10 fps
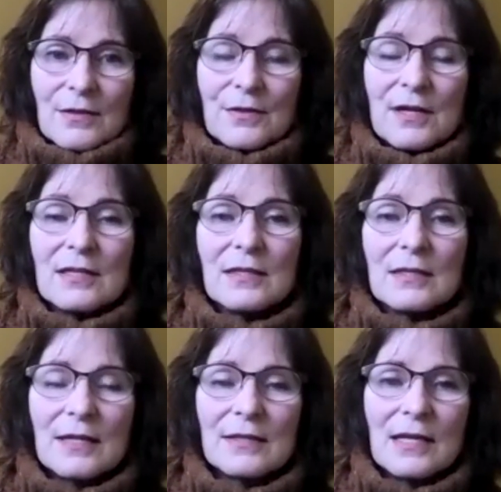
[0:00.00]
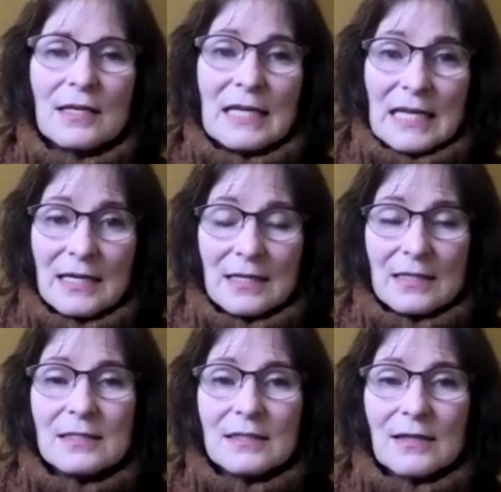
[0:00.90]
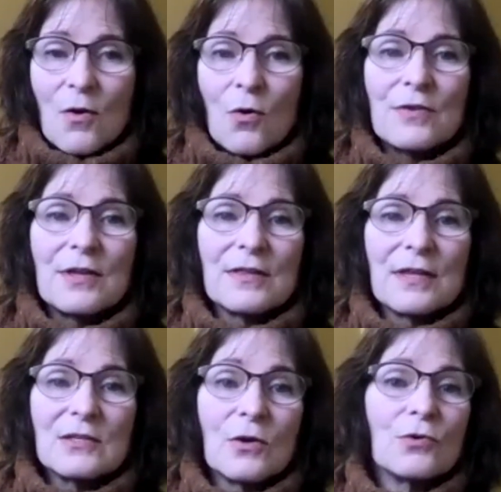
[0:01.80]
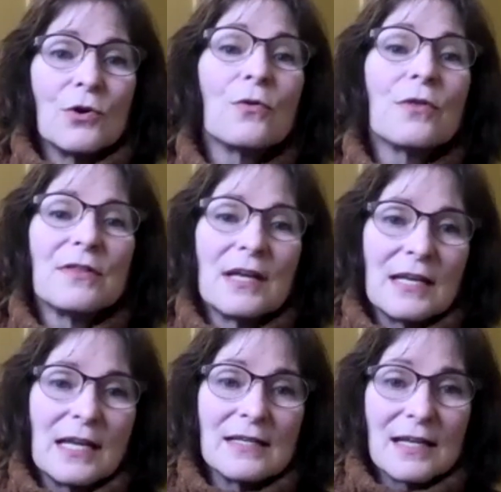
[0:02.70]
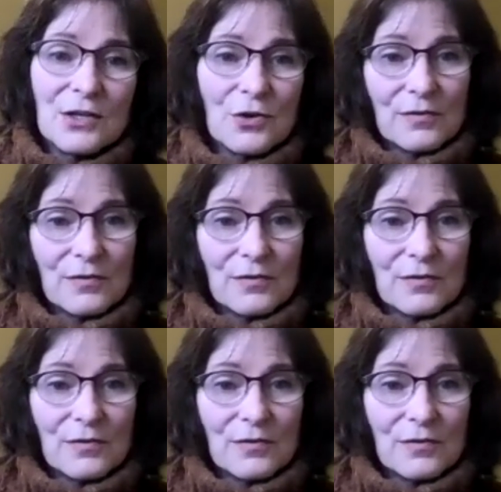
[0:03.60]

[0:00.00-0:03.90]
think that they need or that they don't know that they need. And